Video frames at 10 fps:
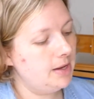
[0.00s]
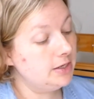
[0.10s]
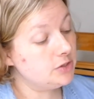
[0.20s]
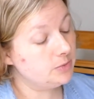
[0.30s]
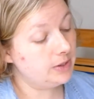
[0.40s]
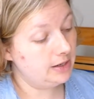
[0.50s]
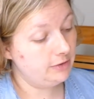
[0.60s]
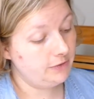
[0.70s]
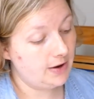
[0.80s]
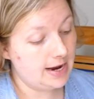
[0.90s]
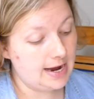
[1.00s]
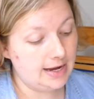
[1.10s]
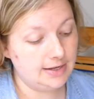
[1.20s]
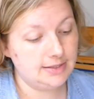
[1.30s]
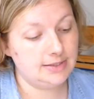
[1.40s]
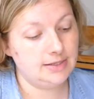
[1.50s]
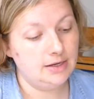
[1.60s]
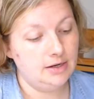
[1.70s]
Interweave has